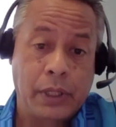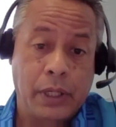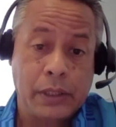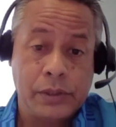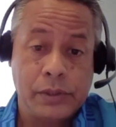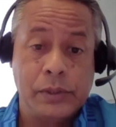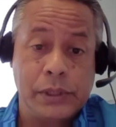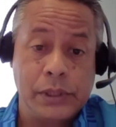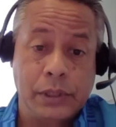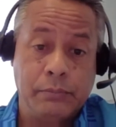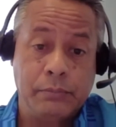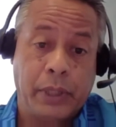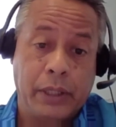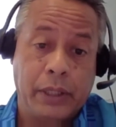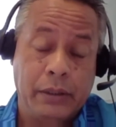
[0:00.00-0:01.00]
associate
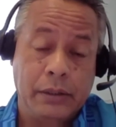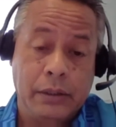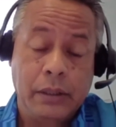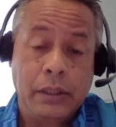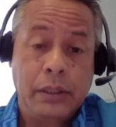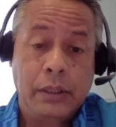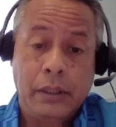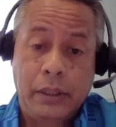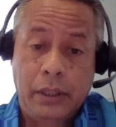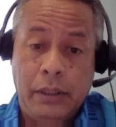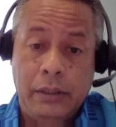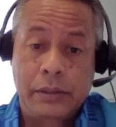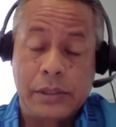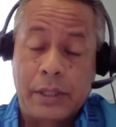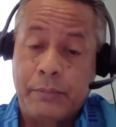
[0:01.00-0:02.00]
partner
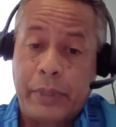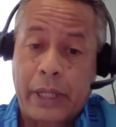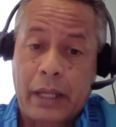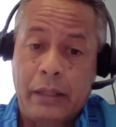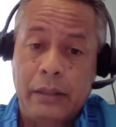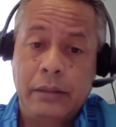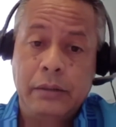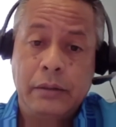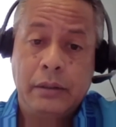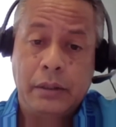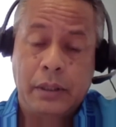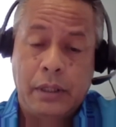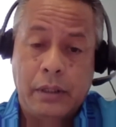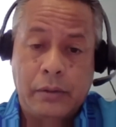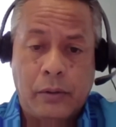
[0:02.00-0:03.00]
in Japan
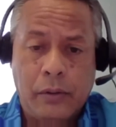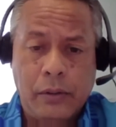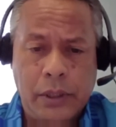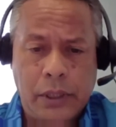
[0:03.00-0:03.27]
called the